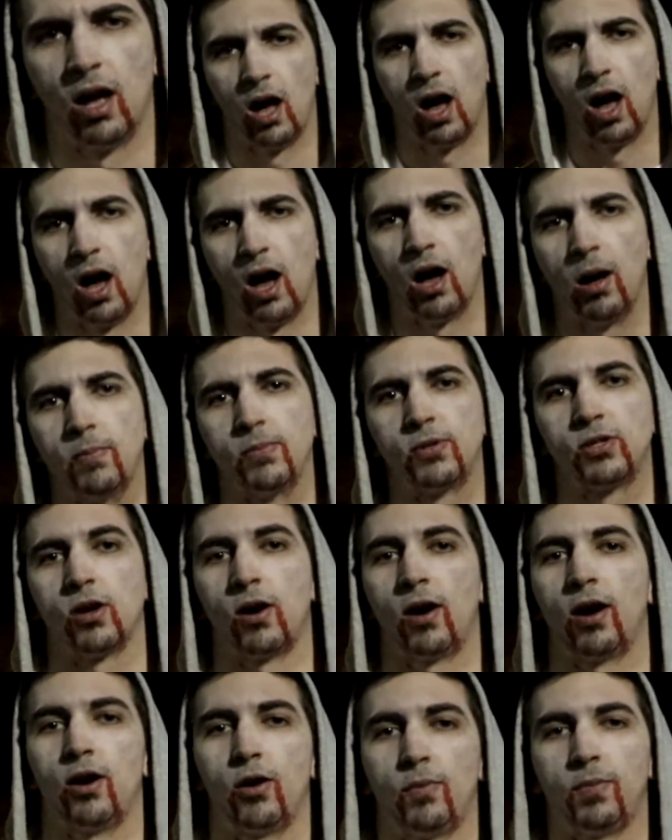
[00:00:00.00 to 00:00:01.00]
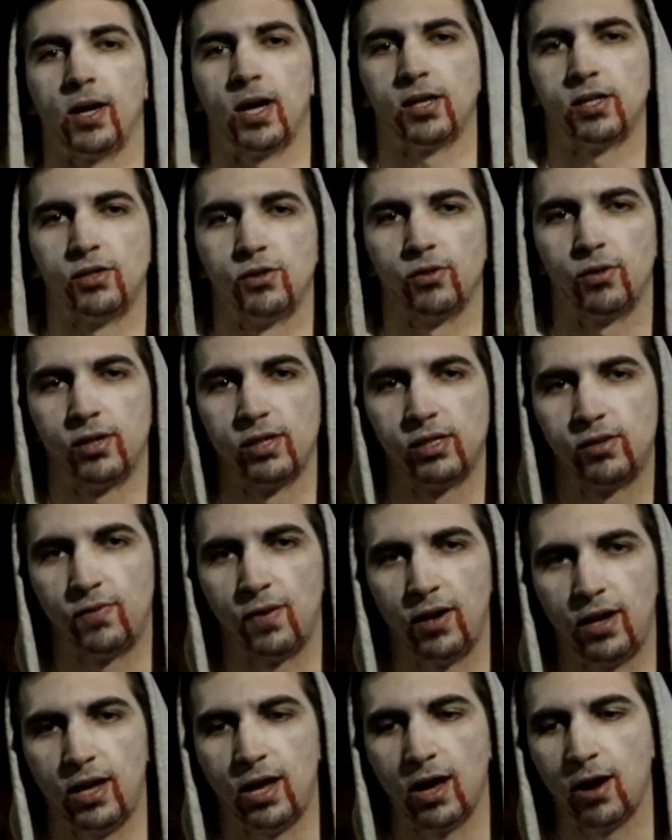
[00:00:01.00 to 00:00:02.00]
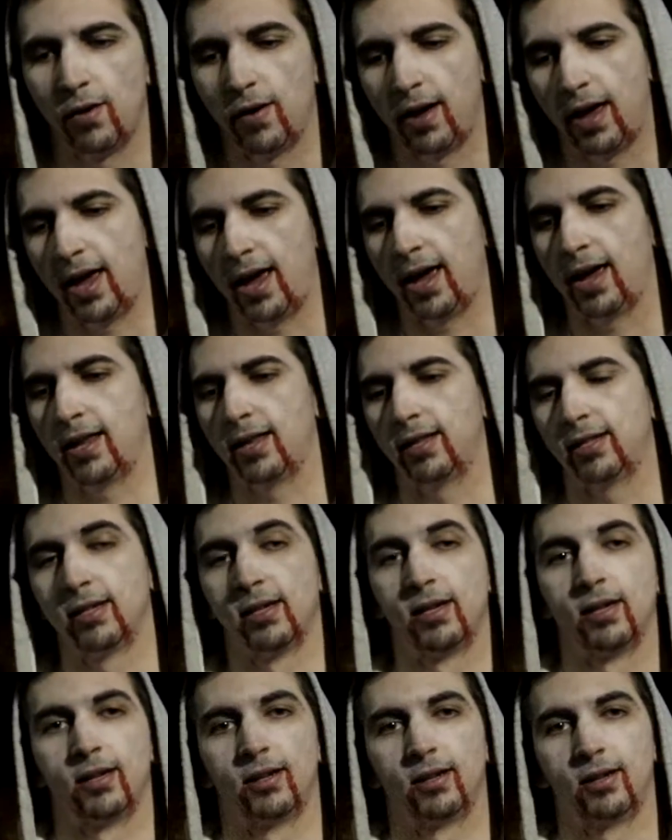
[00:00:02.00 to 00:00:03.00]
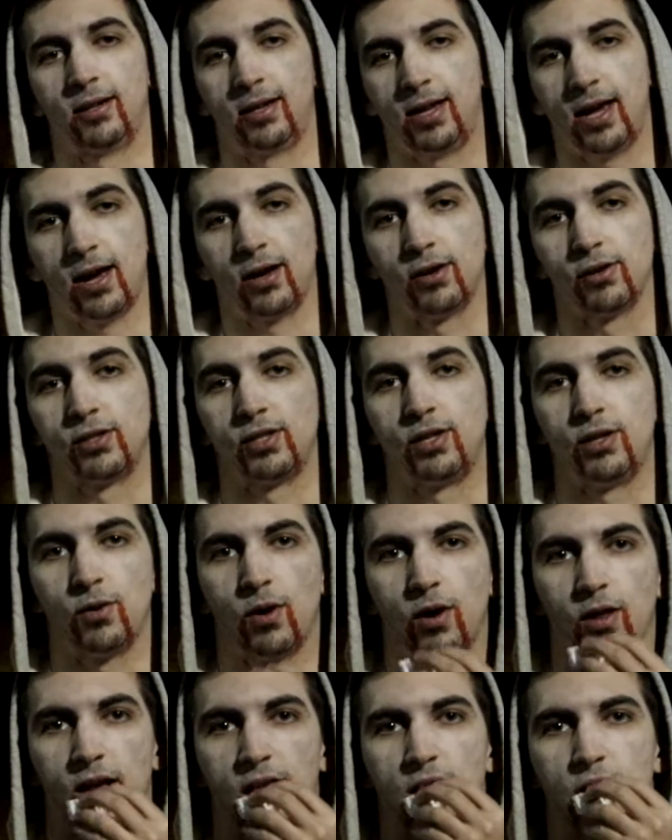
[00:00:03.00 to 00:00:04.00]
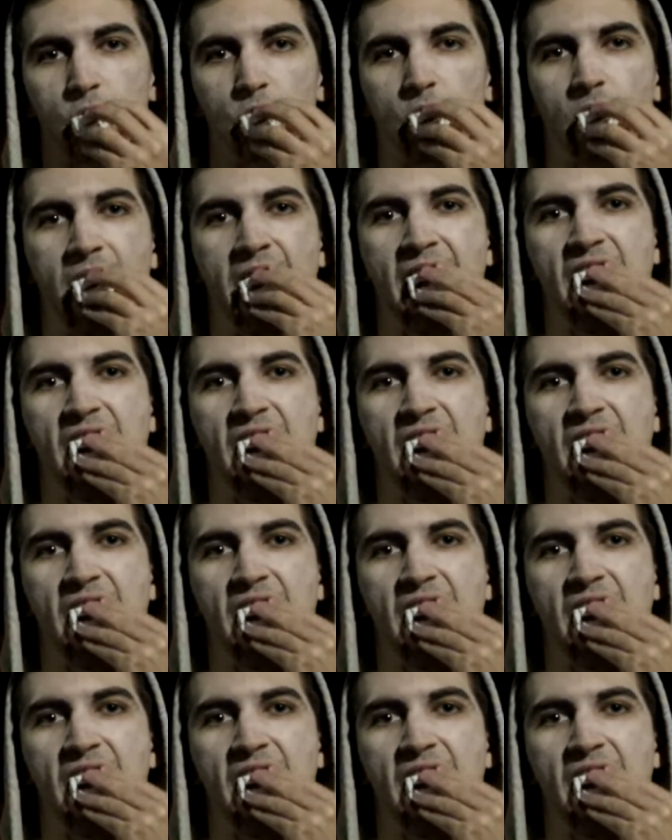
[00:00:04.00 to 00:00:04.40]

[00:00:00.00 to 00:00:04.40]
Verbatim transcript: Um, so I hope you guys enjoy this video and yeah, I'll see you all later.